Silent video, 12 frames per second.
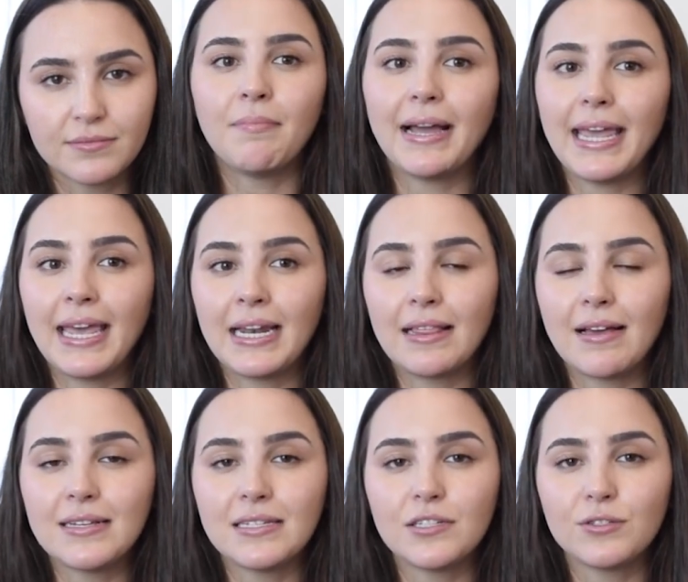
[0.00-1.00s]
By
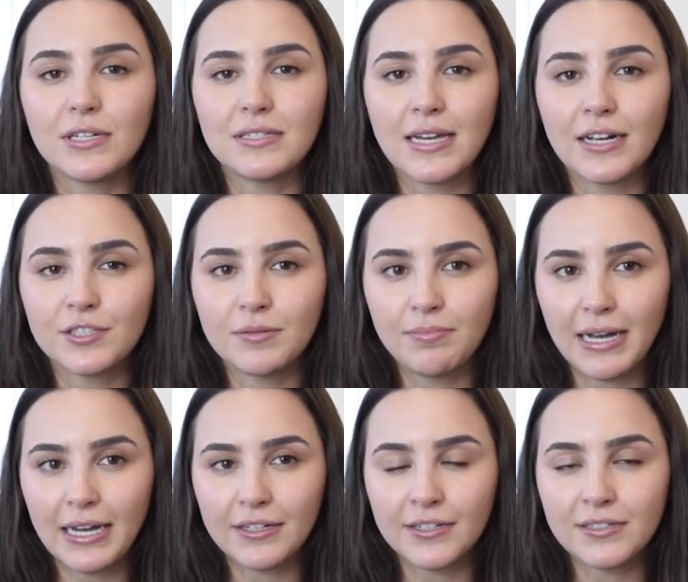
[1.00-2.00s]
analyzing transaction
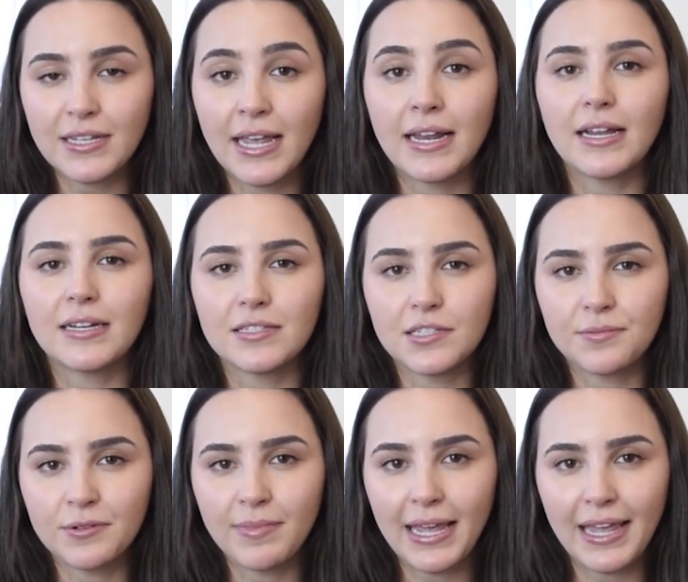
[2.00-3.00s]
patterns and
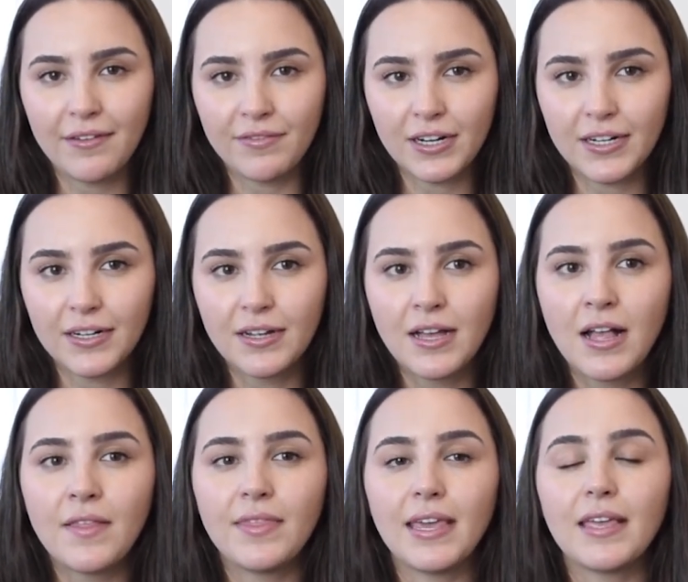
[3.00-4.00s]
customer behavior,
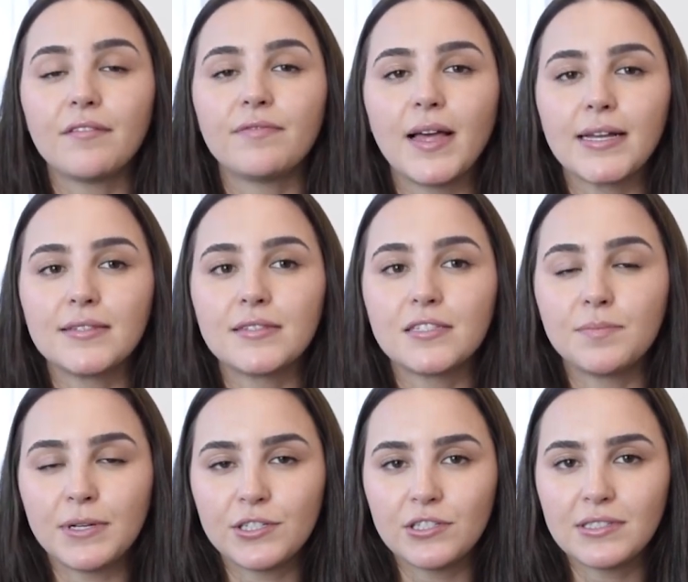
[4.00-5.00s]
they can flag
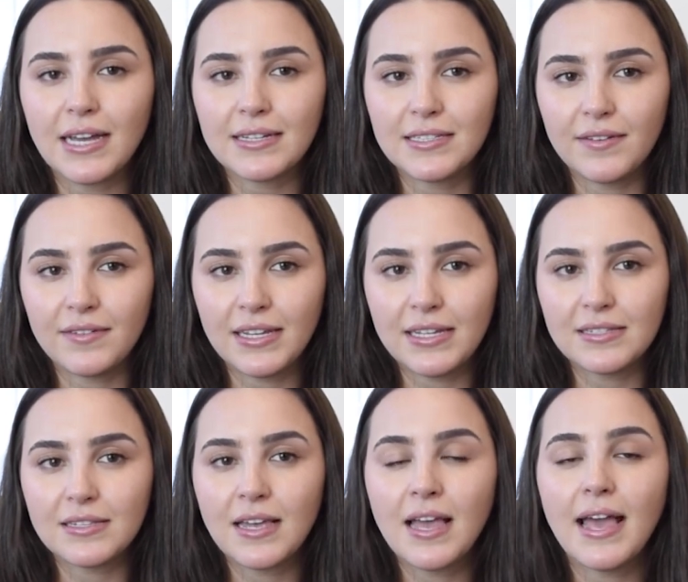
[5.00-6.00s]
suspicious
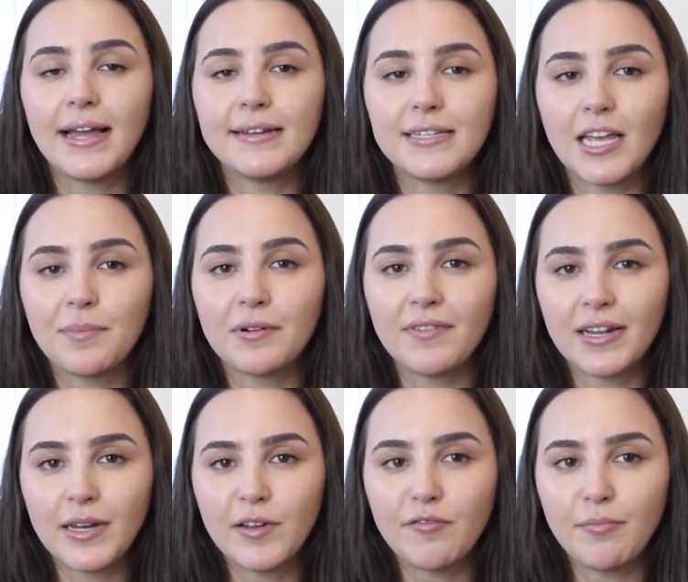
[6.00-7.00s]
activities and take
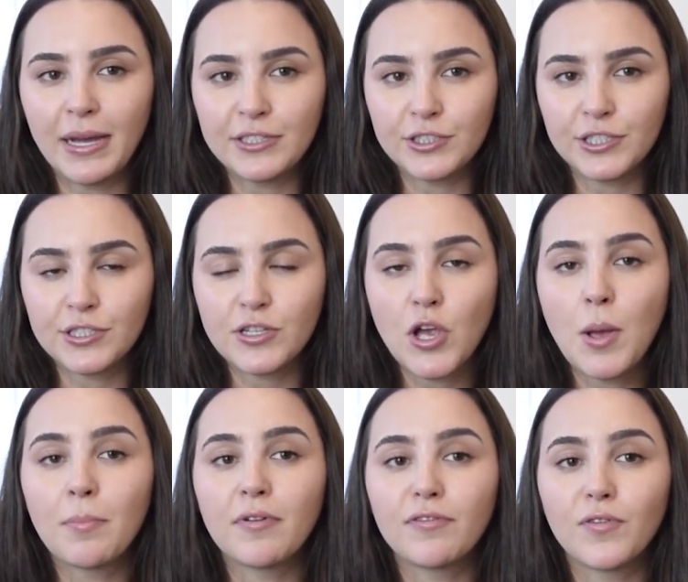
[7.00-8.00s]
preventative measures
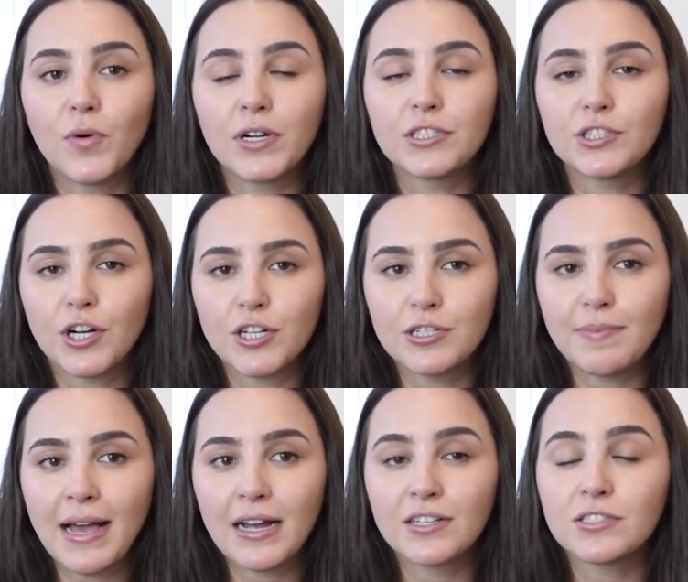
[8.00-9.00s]
before
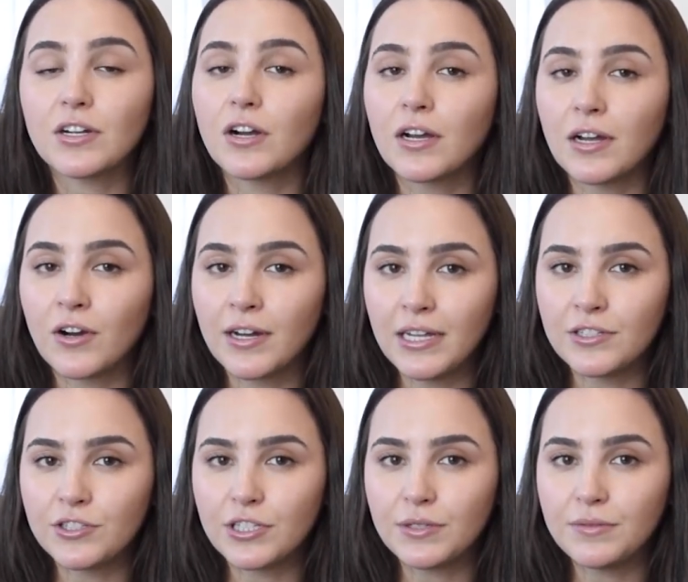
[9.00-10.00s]
chargebacks are
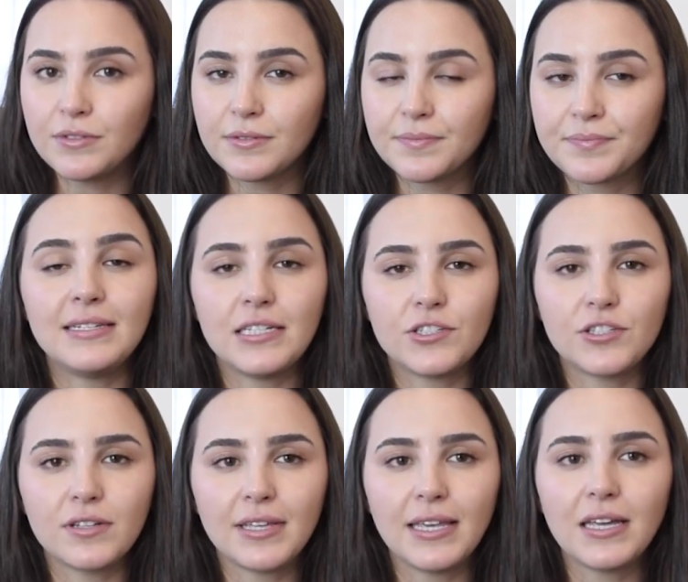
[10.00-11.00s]
issued.
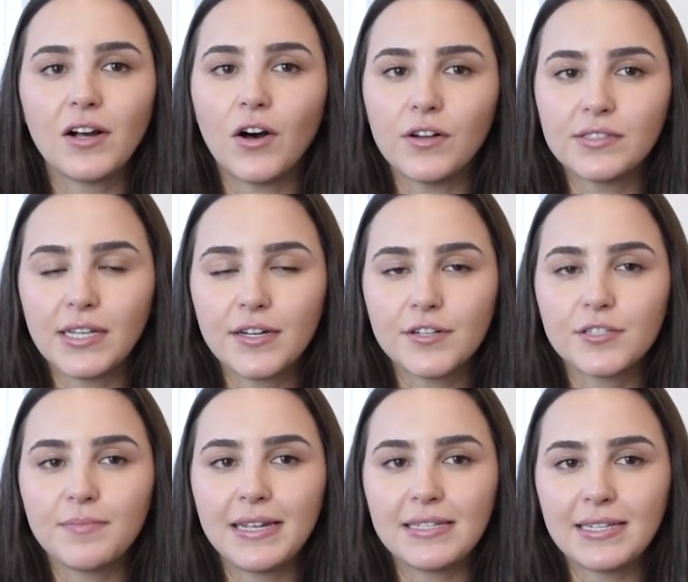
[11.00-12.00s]
Additionally, call
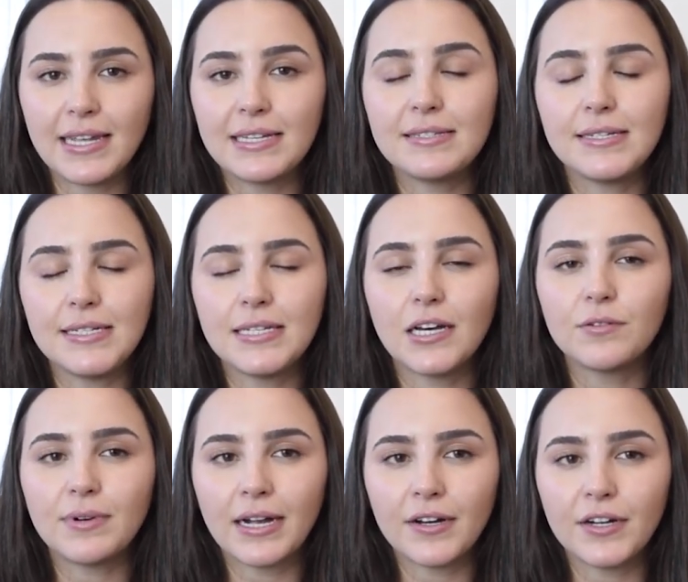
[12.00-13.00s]
centers maintain
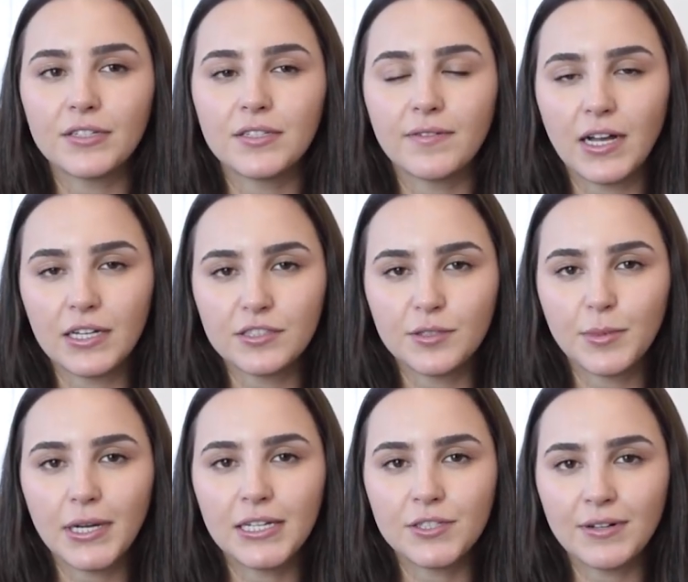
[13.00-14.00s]
detailed records of
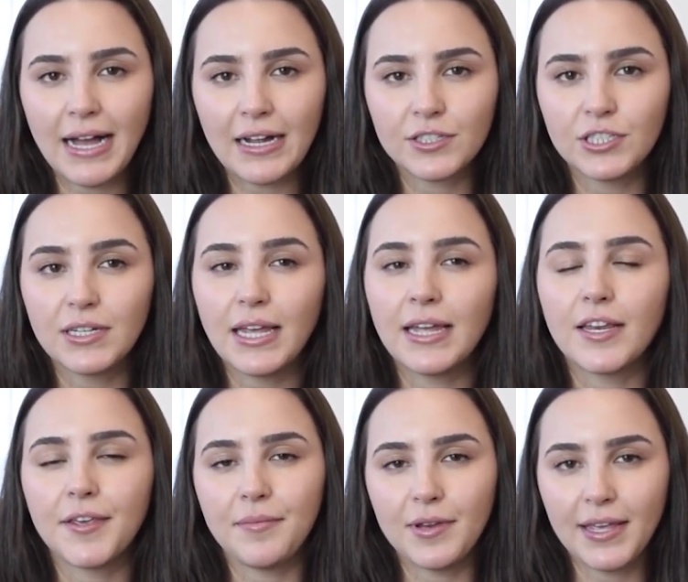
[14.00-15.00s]
customer interaction
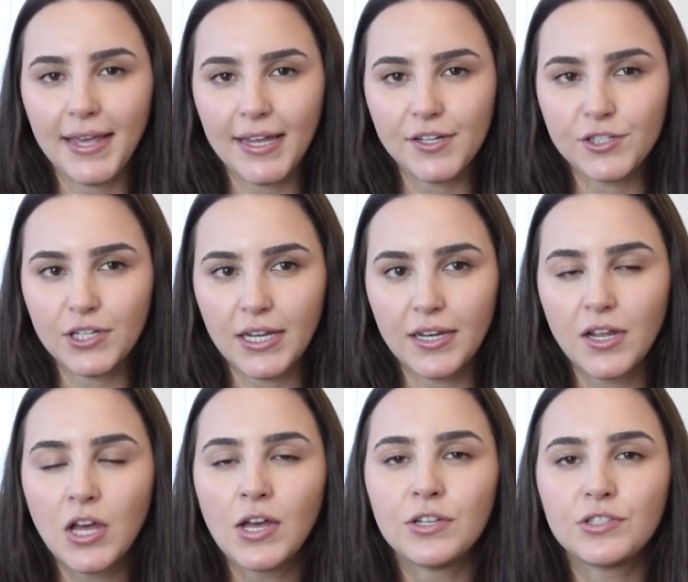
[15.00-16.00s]
and communication,
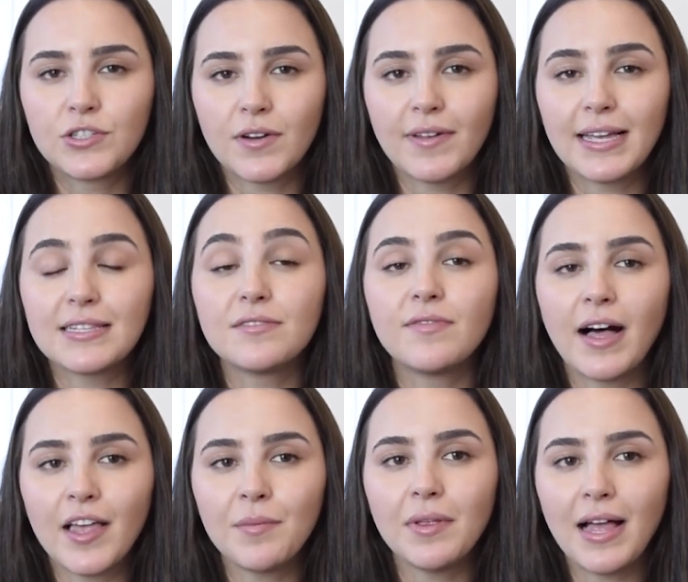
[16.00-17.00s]
serving as
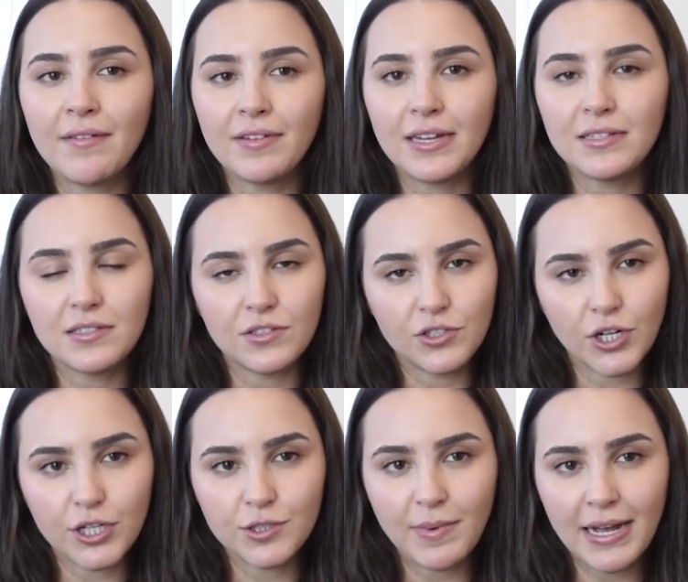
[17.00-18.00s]
valuable evidence in
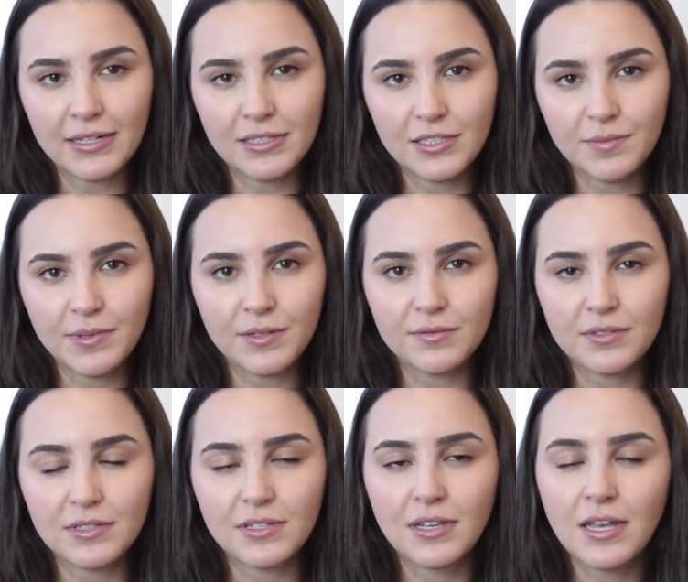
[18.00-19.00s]
chargeback
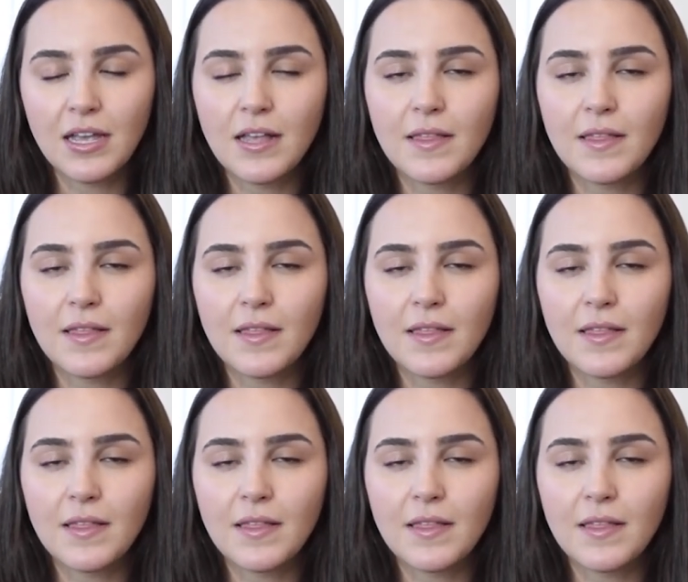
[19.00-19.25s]
disputes.